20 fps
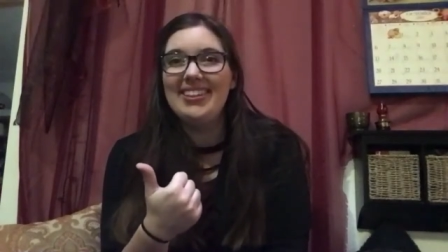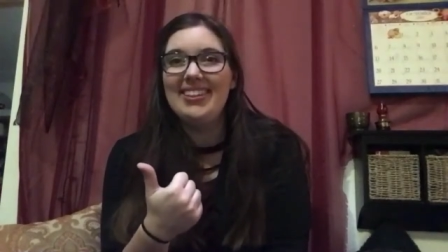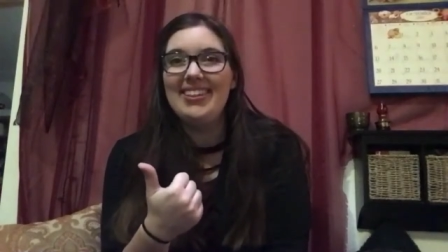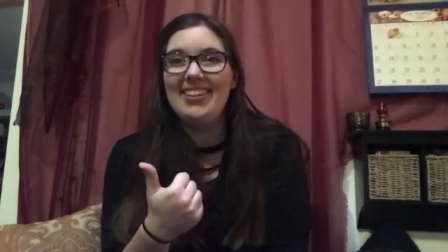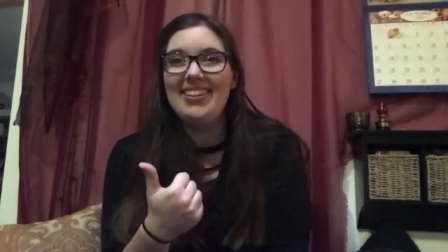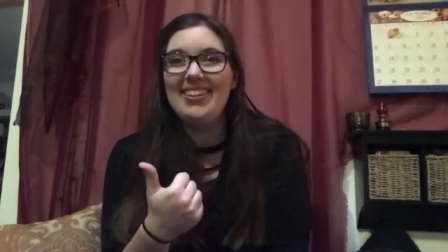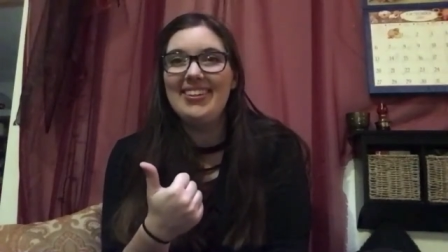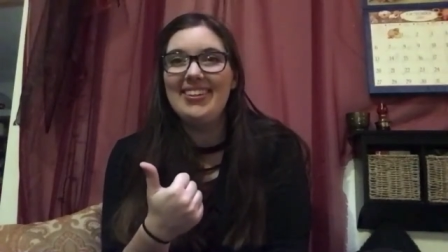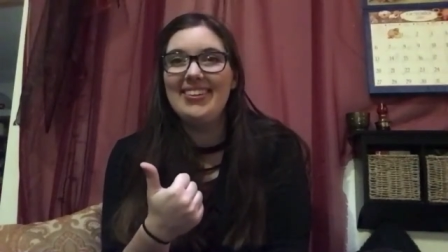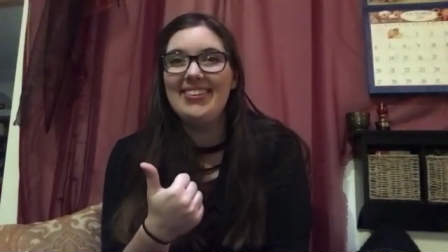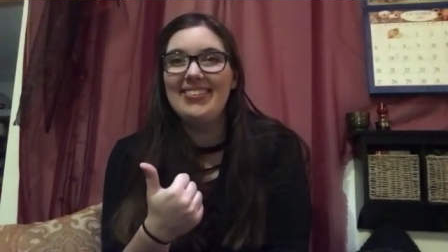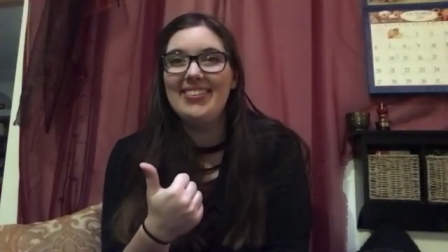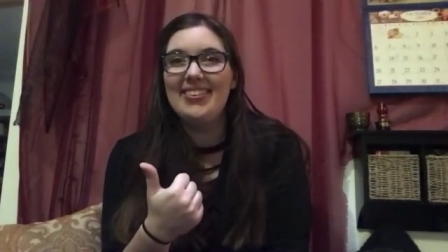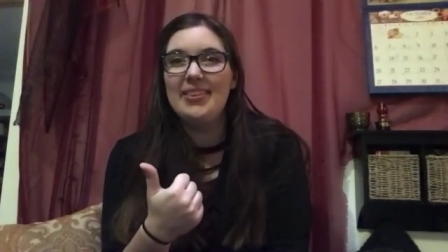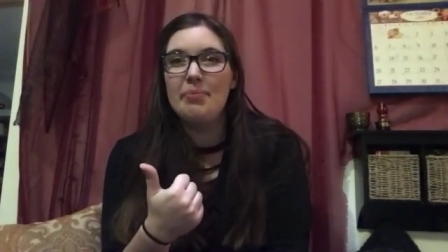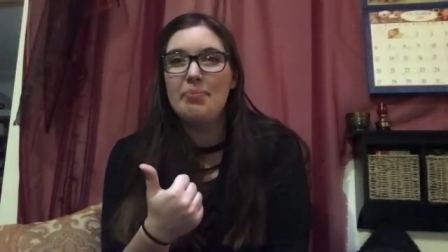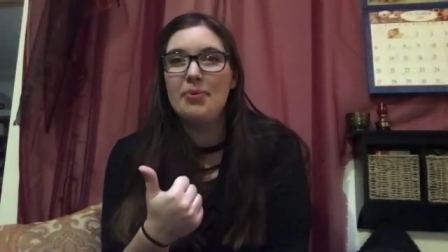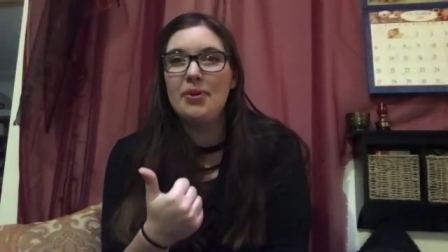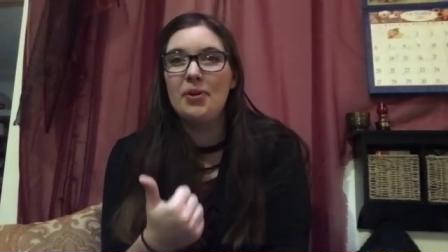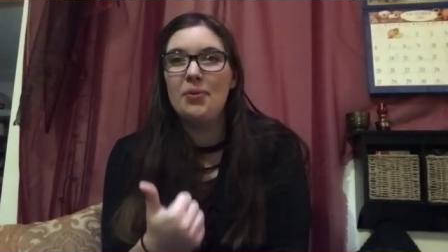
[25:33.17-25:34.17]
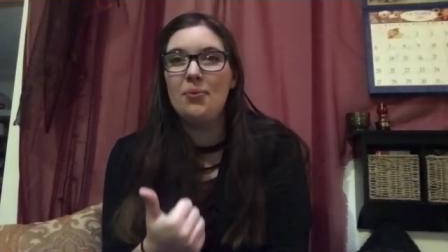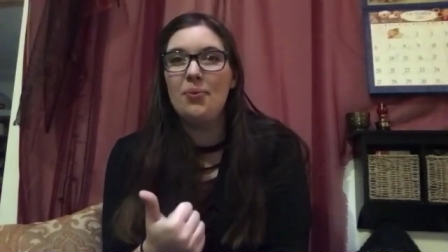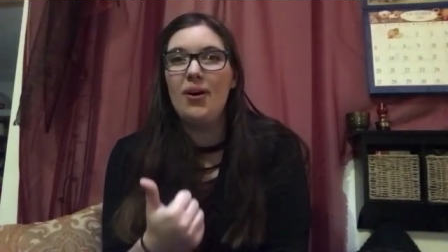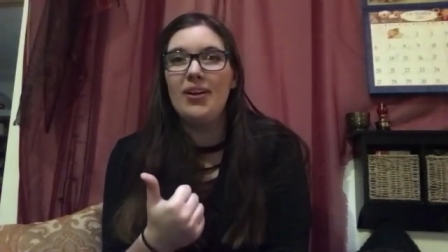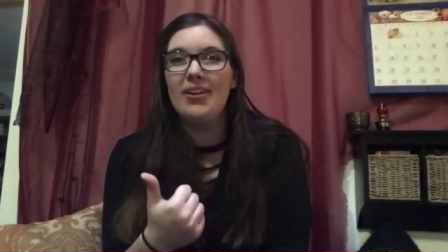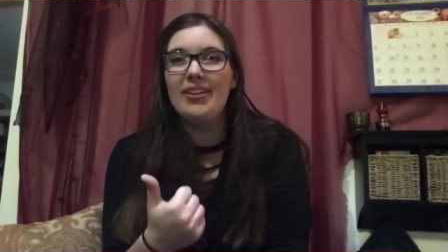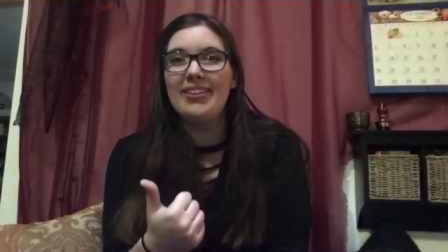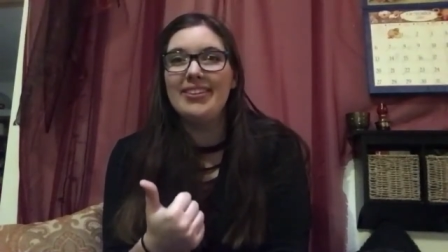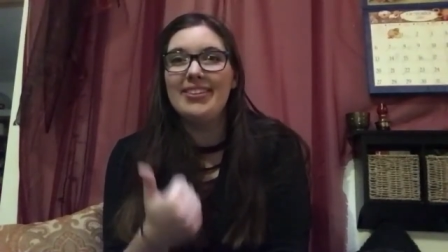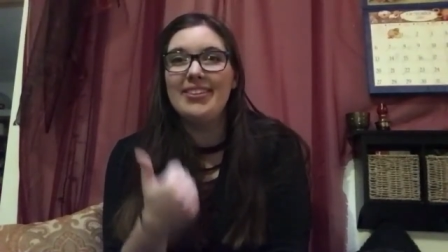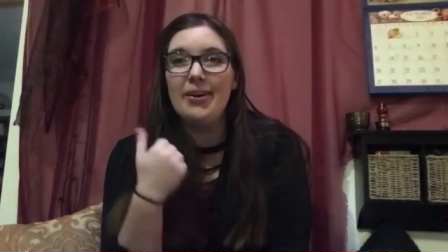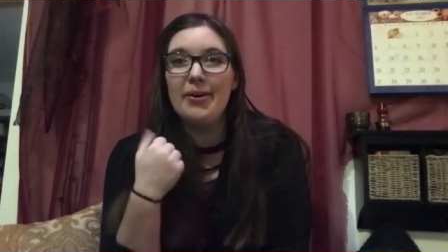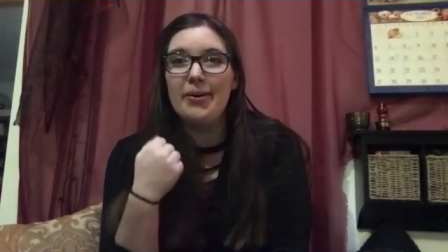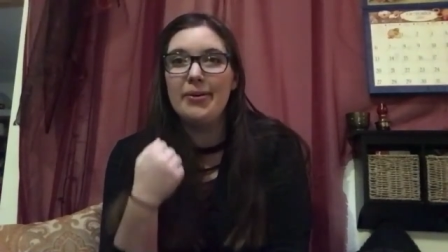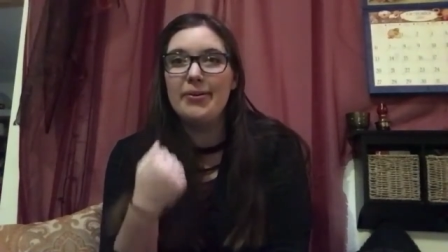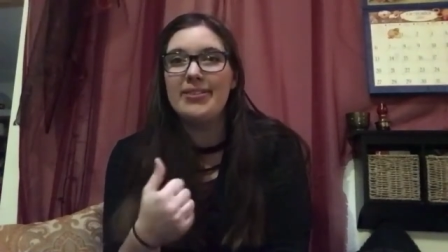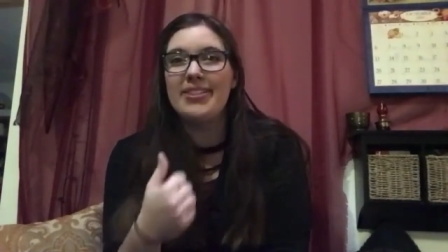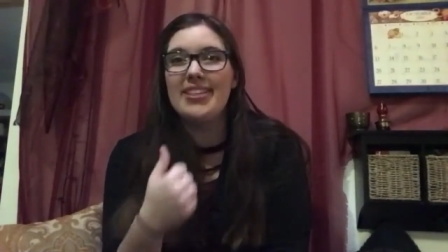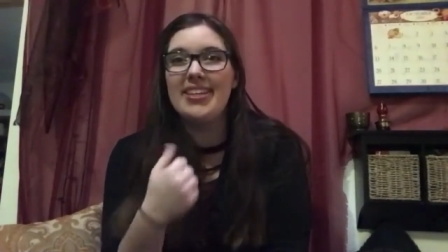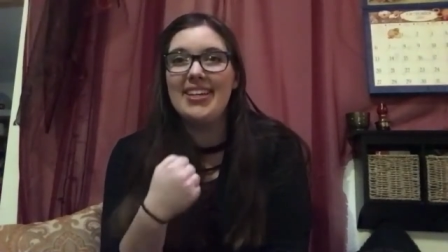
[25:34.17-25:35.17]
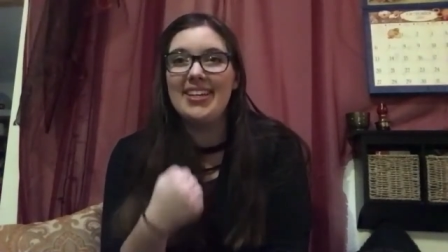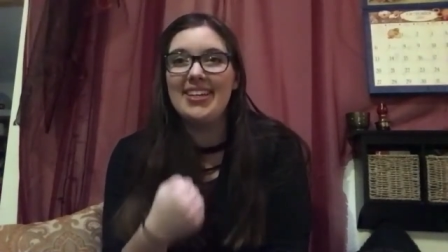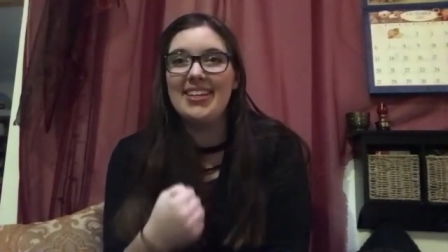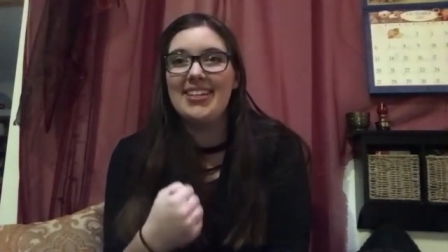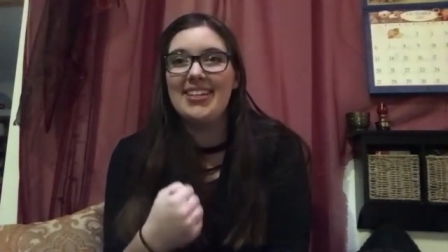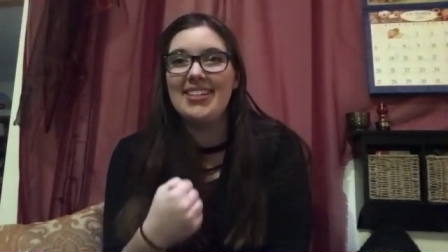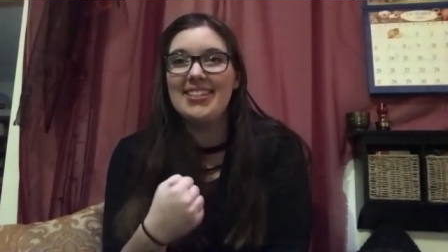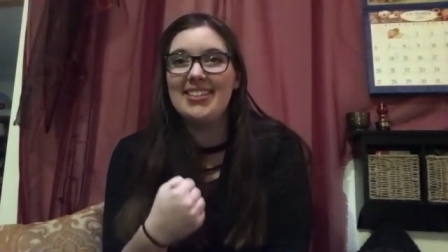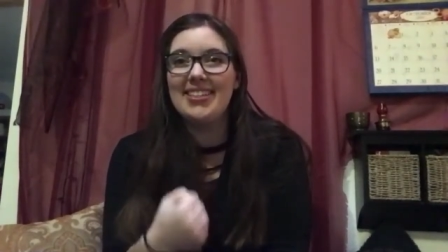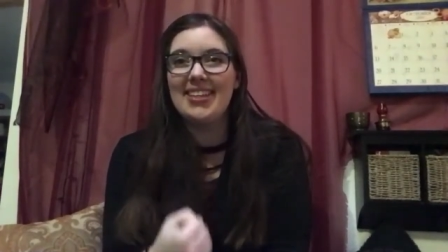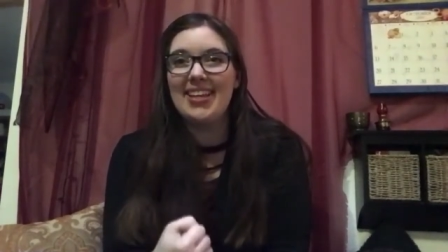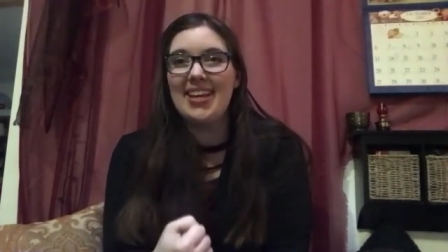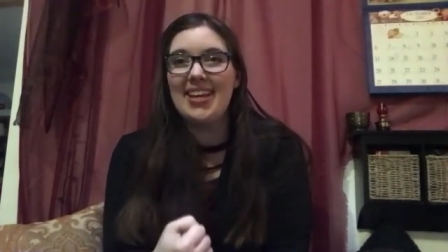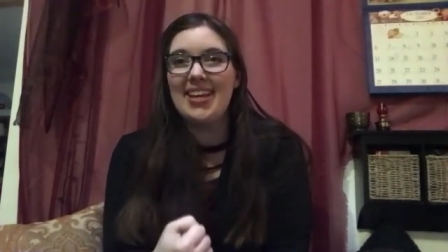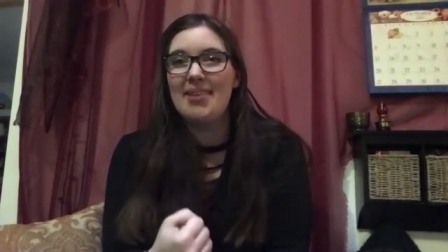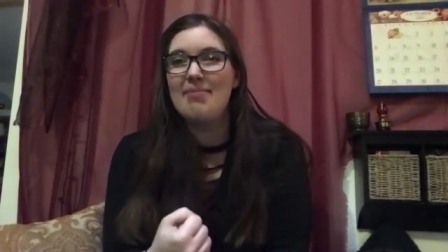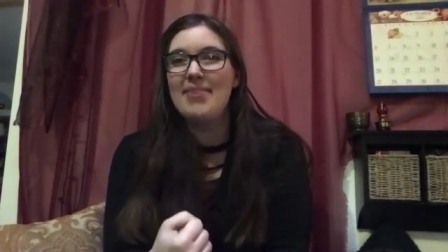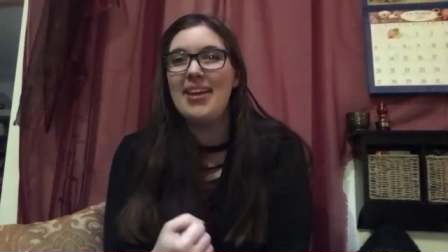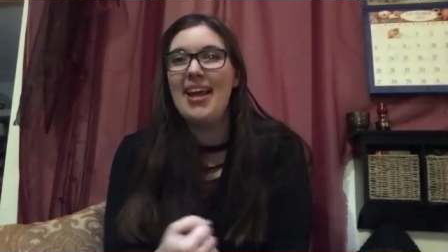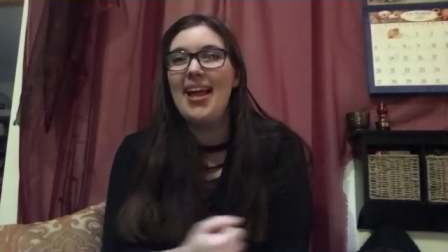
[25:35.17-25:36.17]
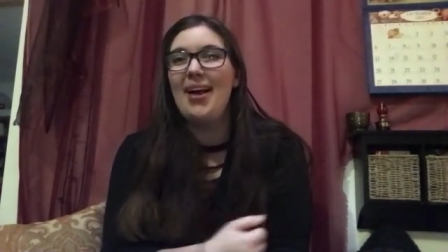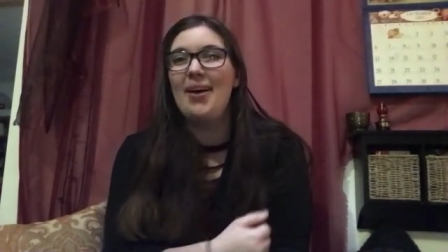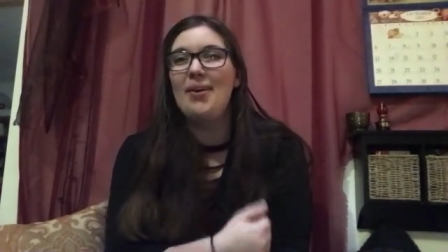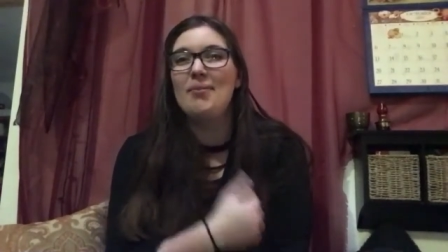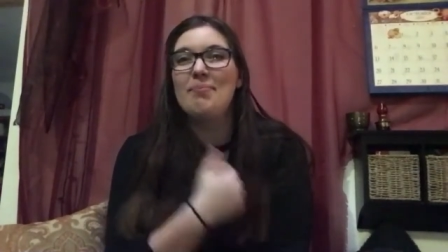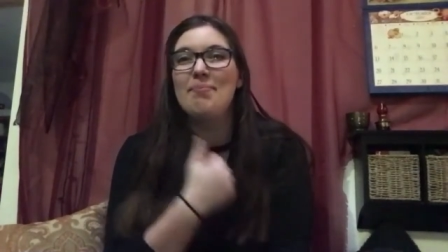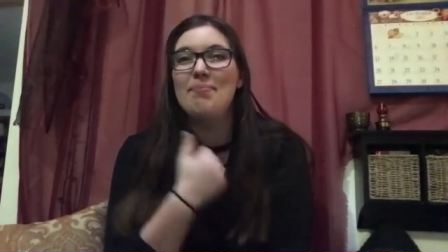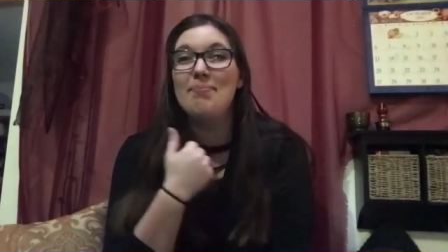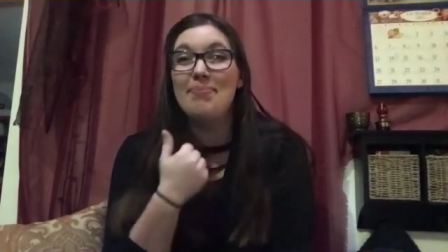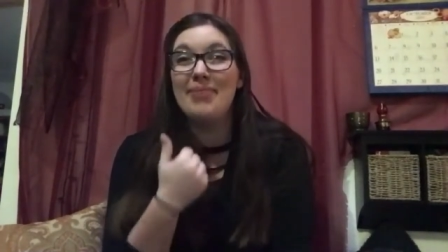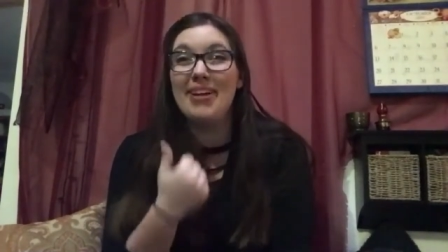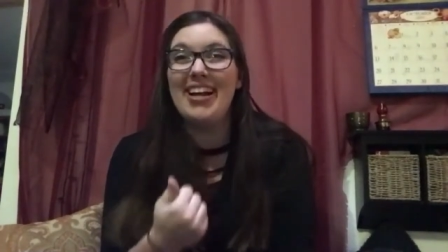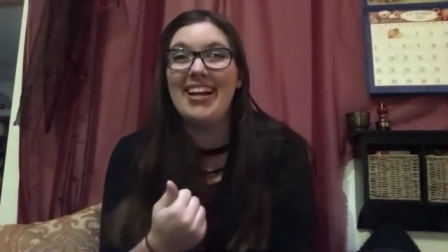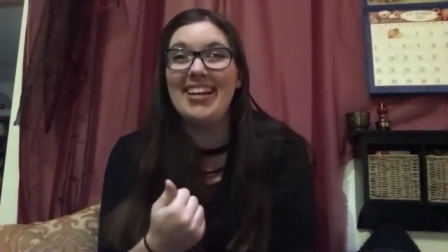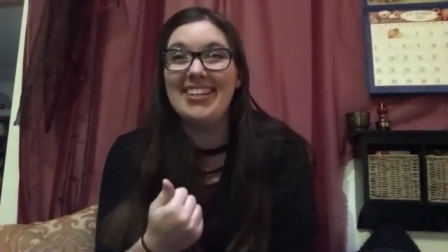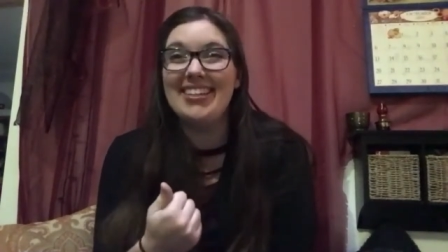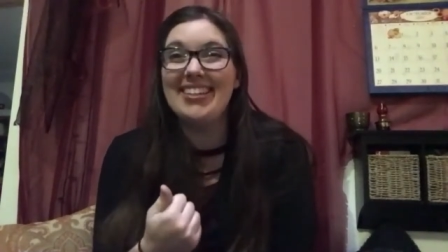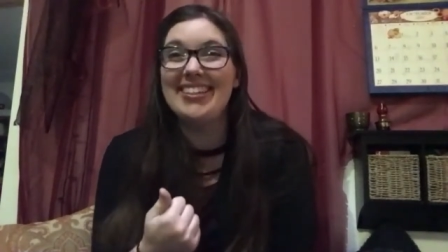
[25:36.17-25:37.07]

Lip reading: The brick wall knows that it needs to come down, but